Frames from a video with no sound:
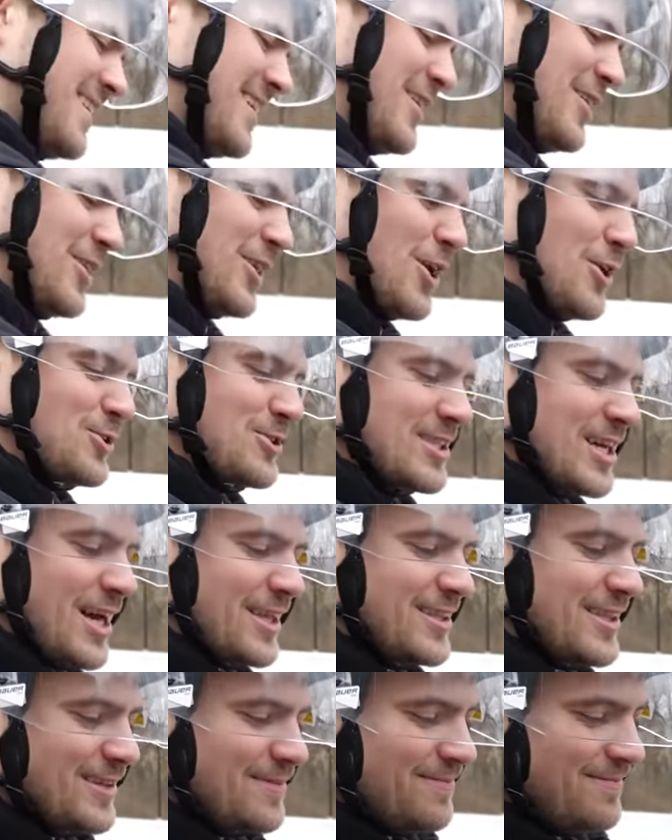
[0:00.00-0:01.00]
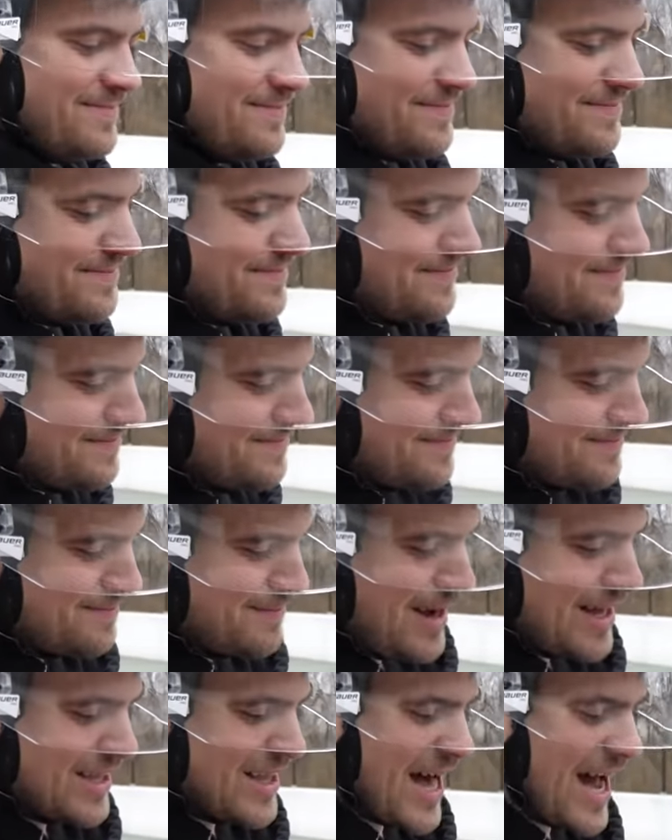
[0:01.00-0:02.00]
Here goes nothing.
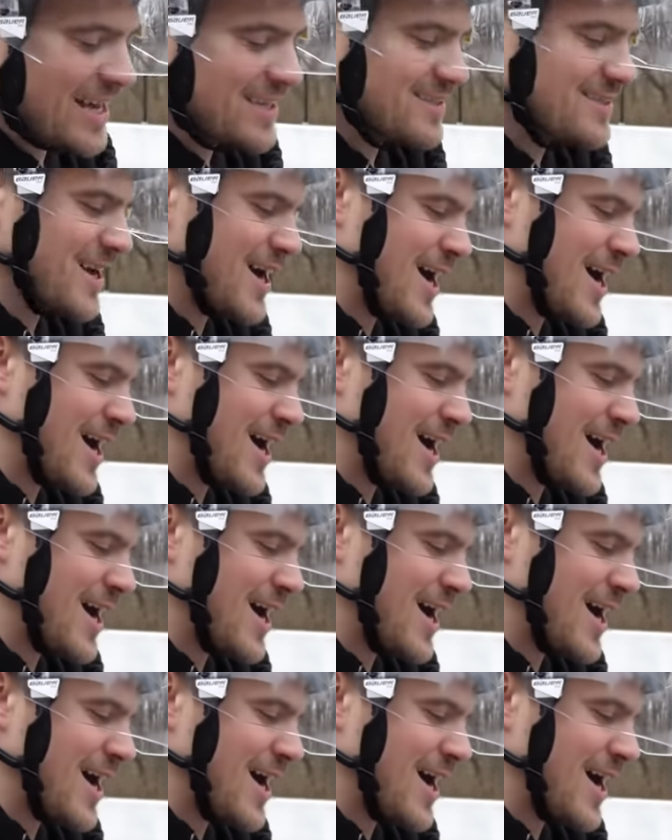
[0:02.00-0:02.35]
My last